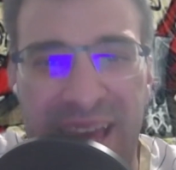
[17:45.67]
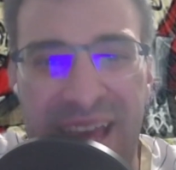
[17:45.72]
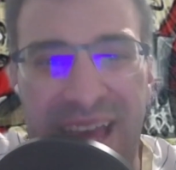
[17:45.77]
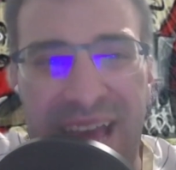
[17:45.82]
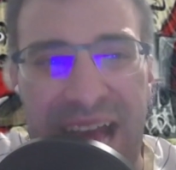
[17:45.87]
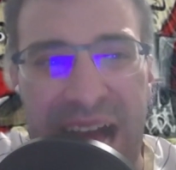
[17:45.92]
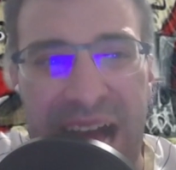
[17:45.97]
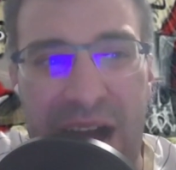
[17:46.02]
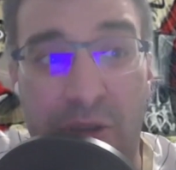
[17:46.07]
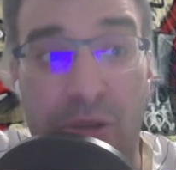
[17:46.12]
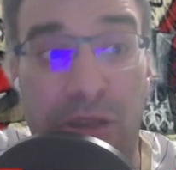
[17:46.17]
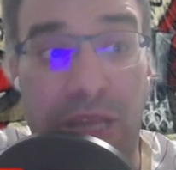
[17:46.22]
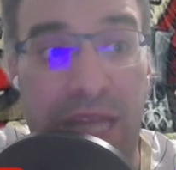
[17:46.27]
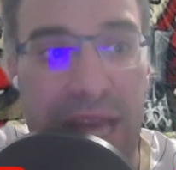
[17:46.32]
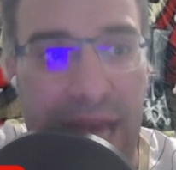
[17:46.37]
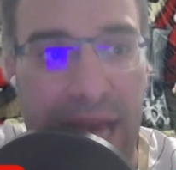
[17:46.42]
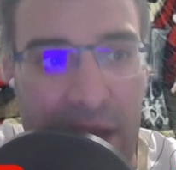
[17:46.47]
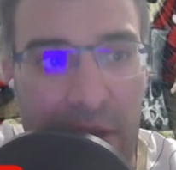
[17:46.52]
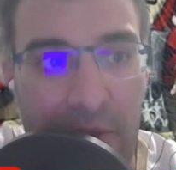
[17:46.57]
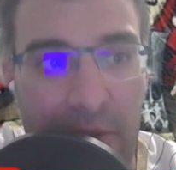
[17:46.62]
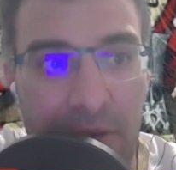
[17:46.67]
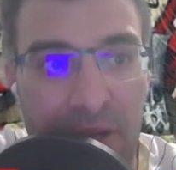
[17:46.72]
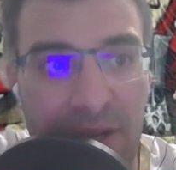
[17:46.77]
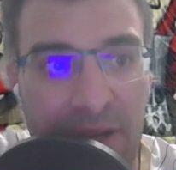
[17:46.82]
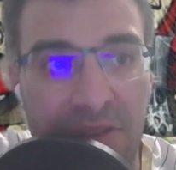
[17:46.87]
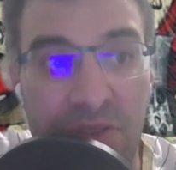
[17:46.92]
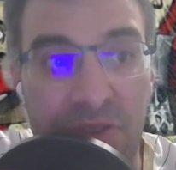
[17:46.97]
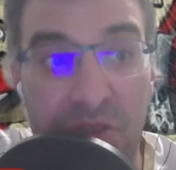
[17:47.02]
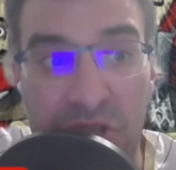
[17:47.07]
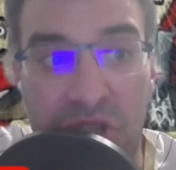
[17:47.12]
how loud
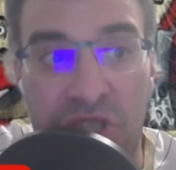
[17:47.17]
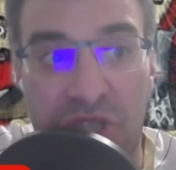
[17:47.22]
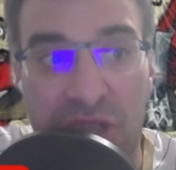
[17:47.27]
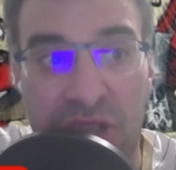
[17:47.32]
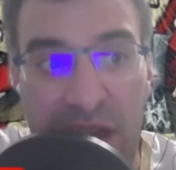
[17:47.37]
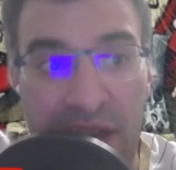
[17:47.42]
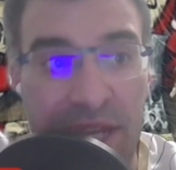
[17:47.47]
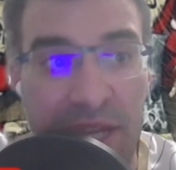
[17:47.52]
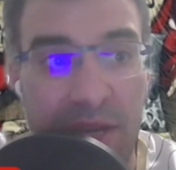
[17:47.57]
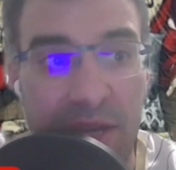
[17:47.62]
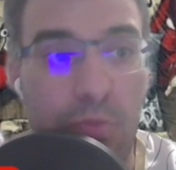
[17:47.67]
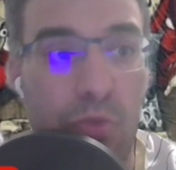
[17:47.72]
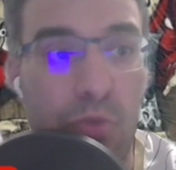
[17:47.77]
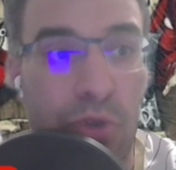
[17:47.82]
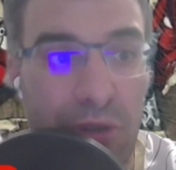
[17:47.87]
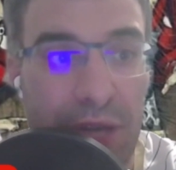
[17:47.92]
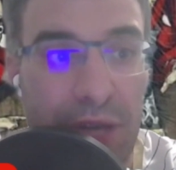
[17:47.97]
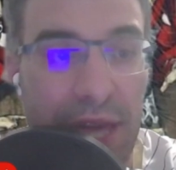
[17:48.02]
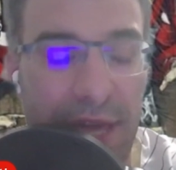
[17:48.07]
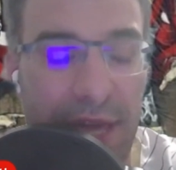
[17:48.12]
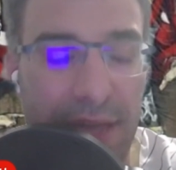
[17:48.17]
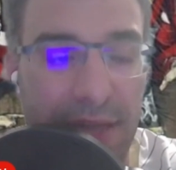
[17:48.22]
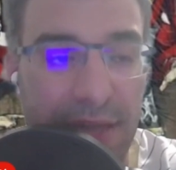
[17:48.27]
the stadium will get.